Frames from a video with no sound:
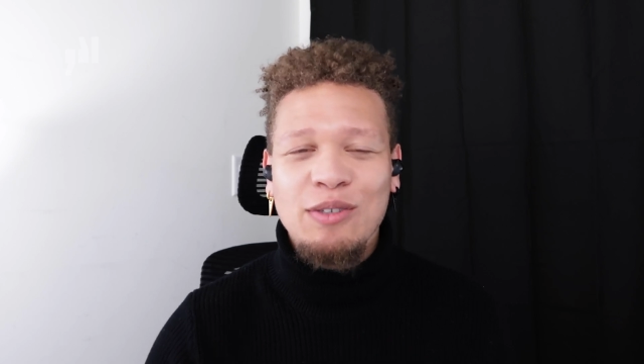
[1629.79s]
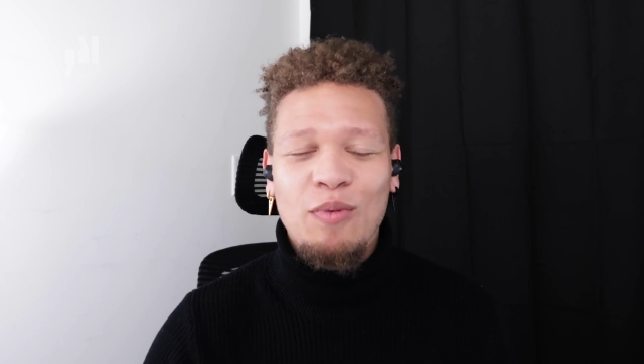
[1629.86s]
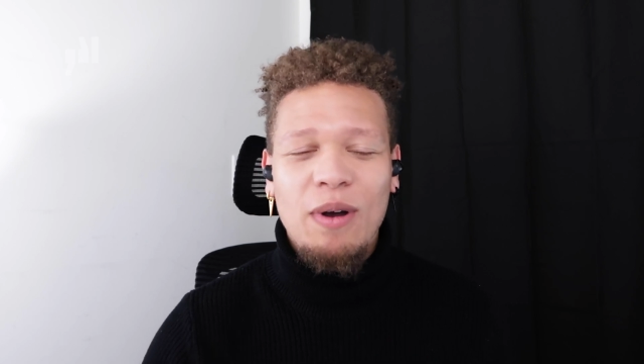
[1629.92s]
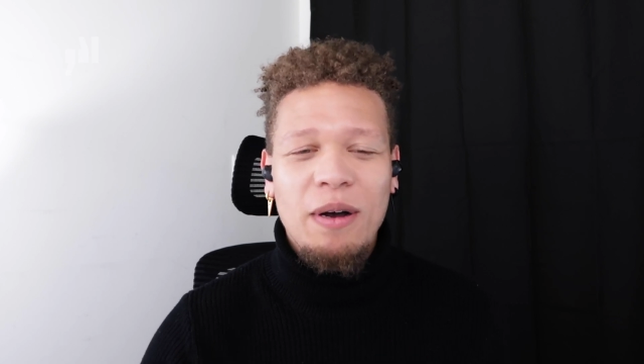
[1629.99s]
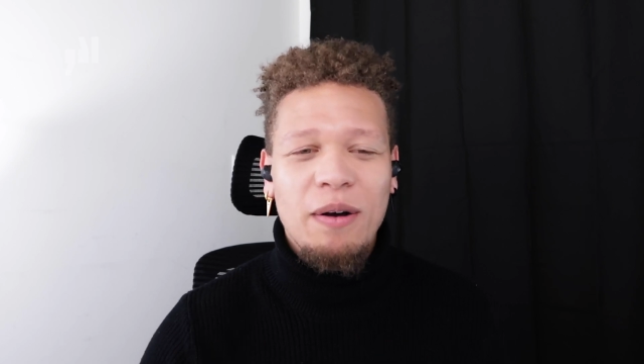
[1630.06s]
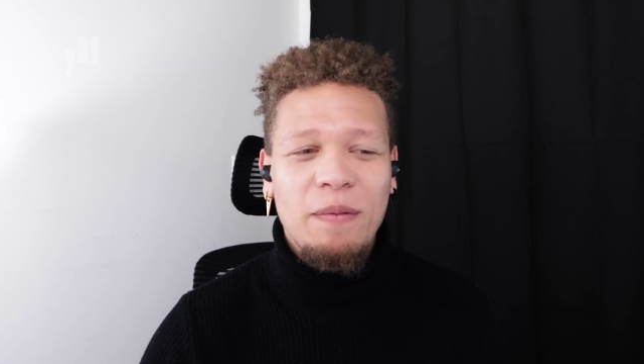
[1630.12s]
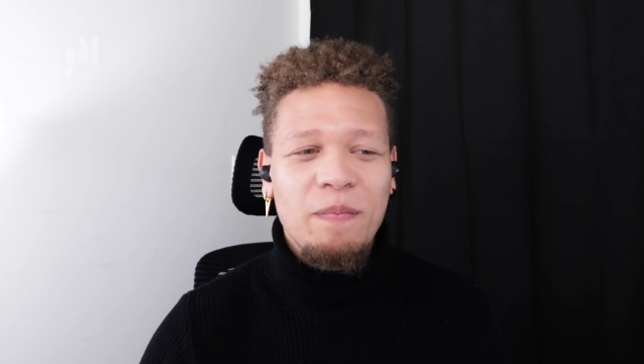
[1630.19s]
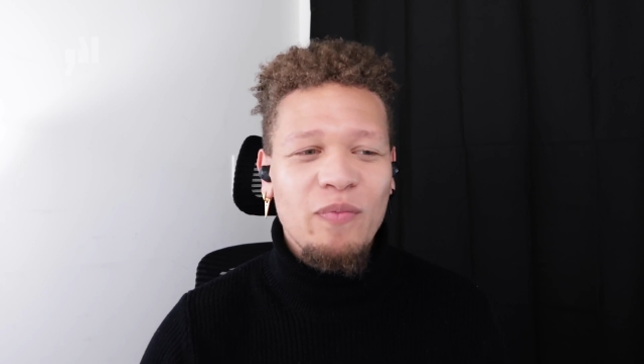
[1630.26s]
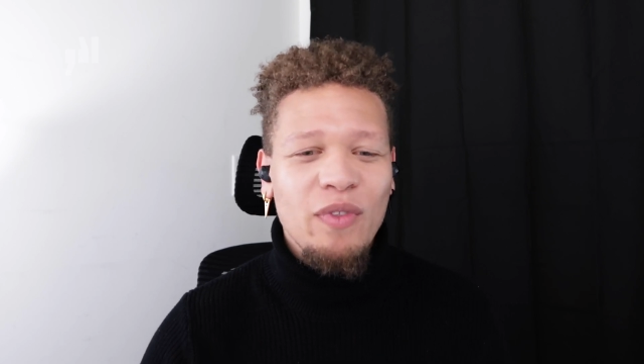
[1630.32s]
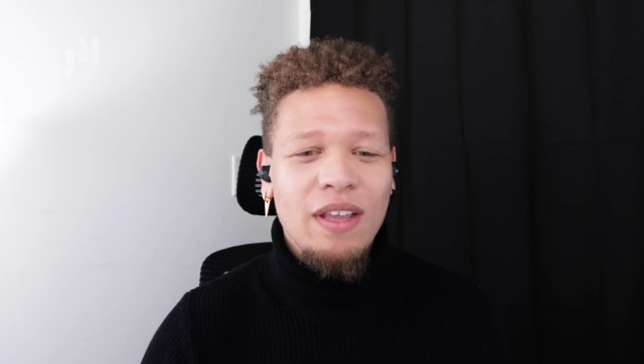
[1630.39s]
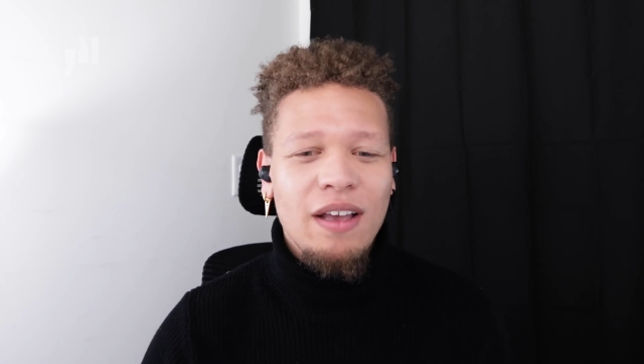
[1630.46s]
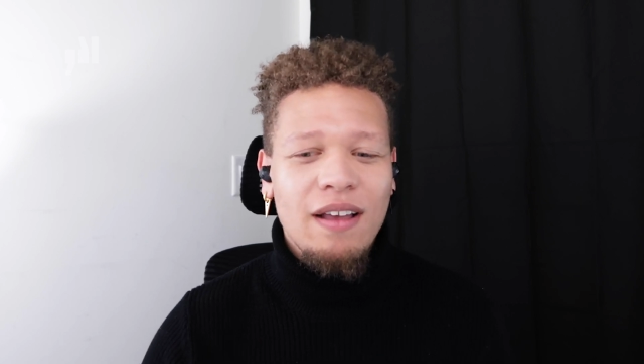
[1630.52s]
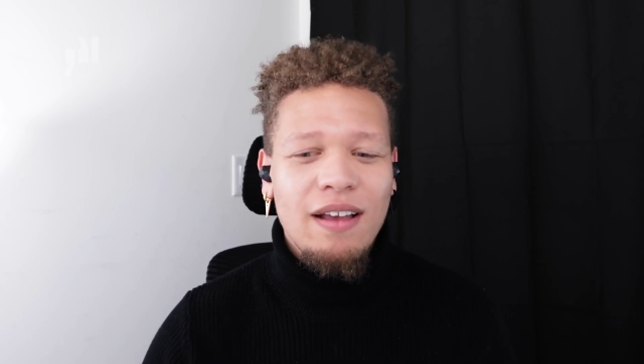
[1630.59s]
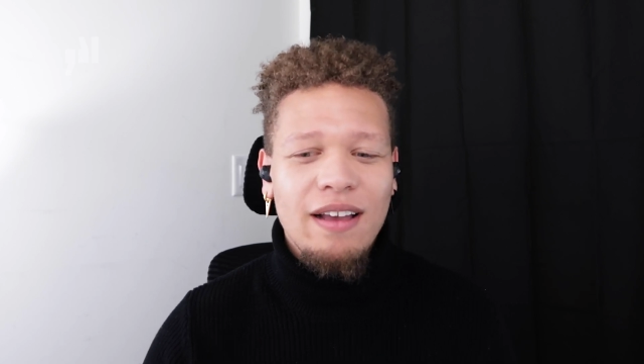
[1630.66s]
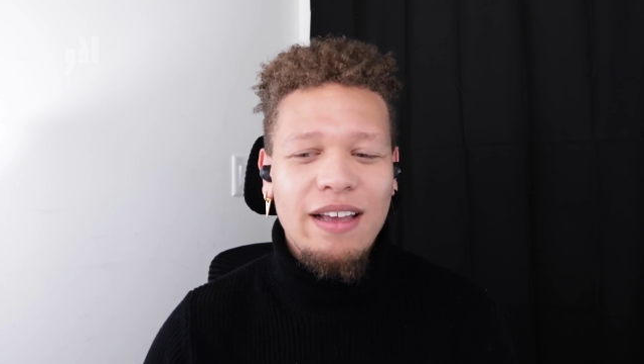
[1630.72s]
well.
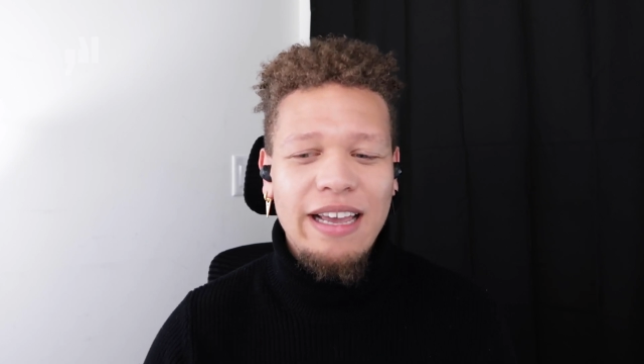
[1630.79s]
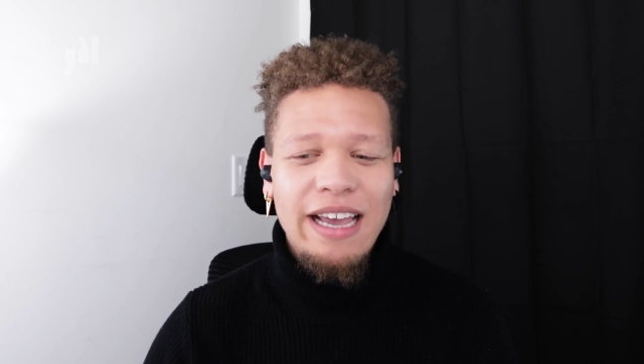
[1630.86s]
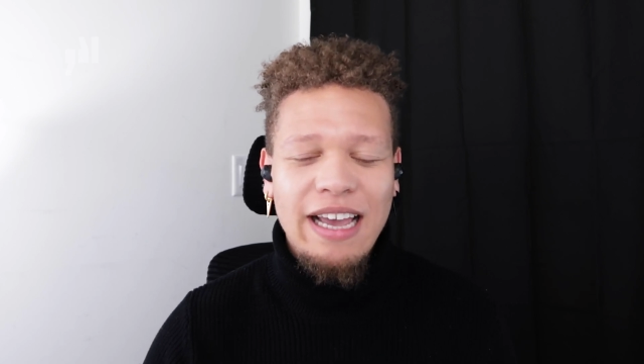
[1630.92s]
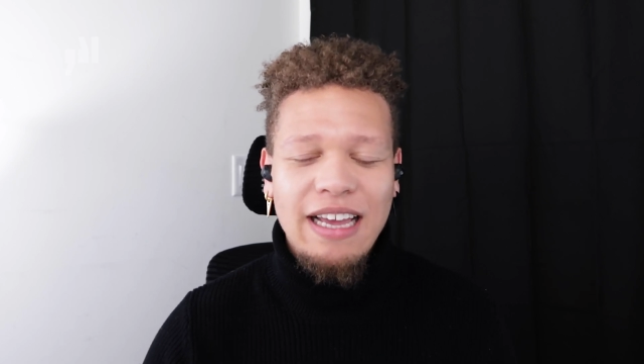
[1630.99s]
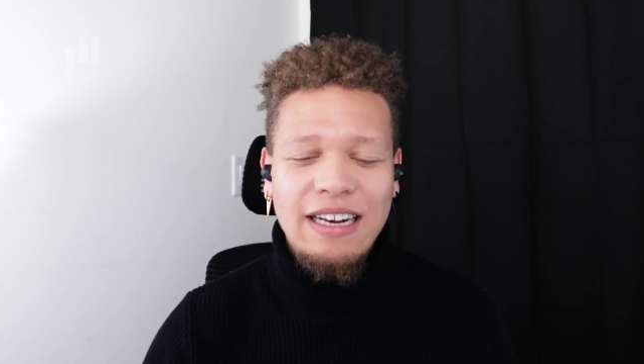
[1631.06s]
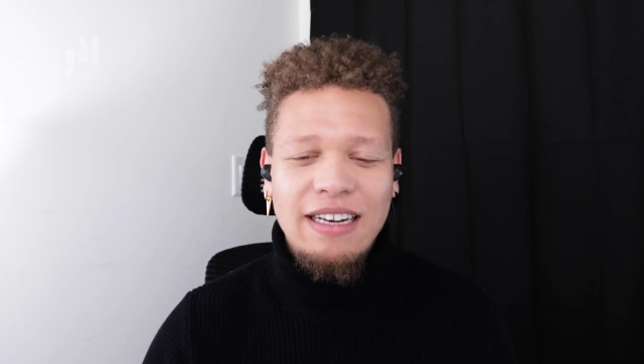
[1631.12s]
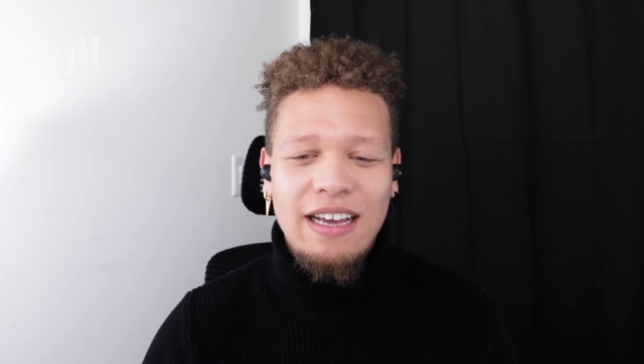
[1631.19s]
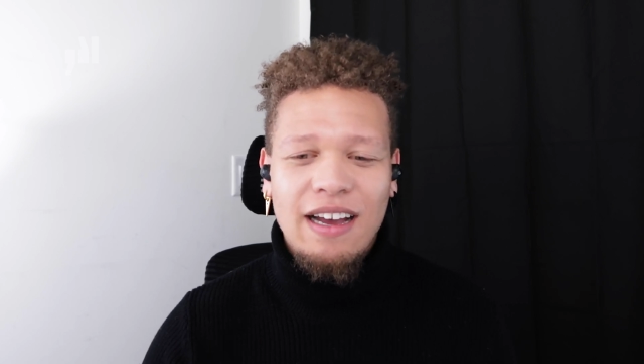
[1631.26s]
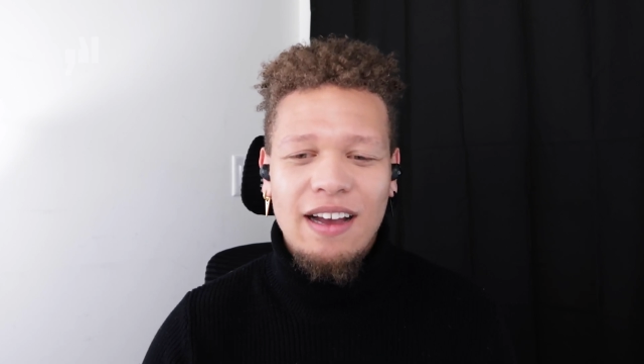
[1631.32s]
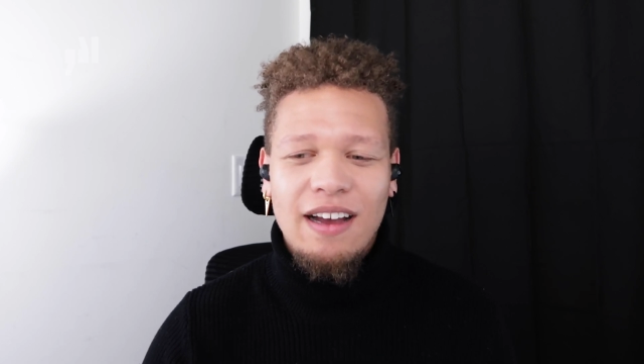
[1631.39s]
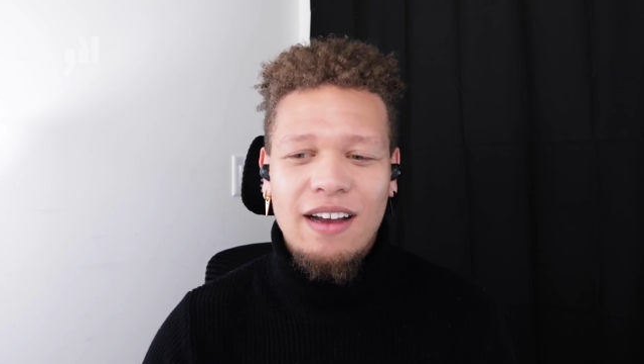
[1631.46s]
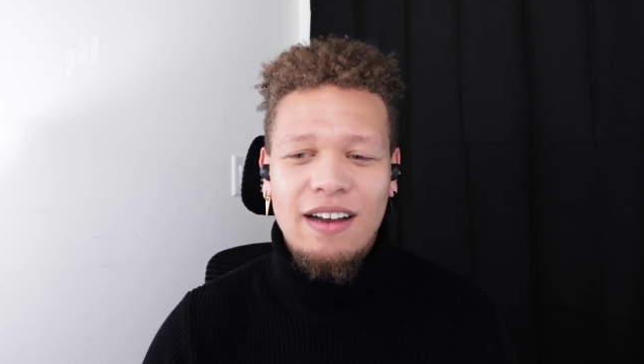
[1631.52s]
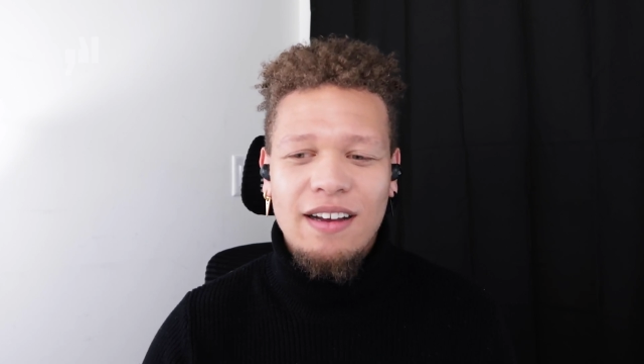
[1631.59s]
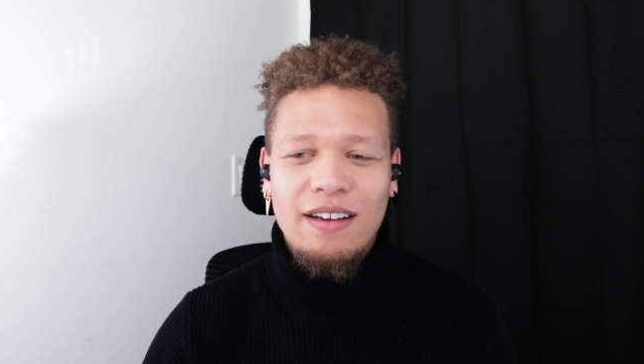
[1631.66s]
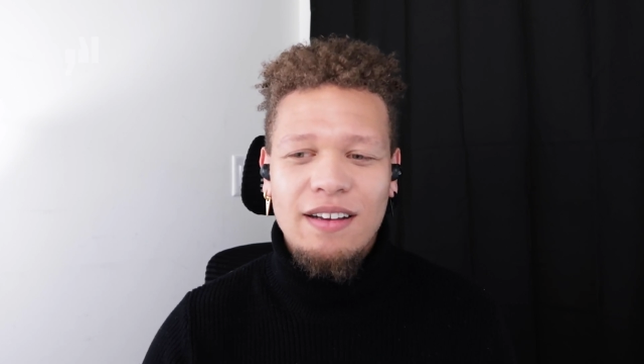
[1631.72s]
And
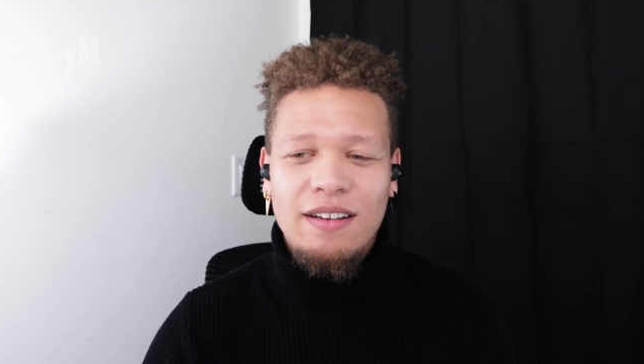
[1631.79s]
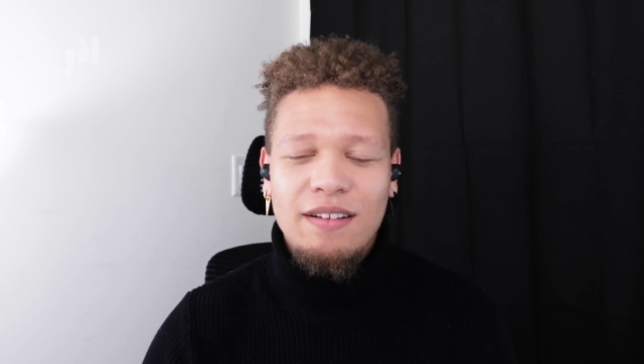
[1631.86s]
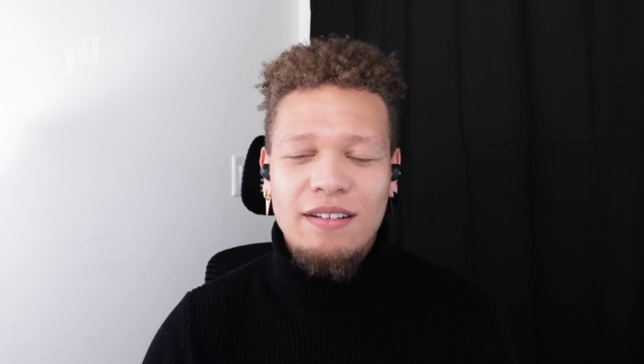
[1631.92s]
a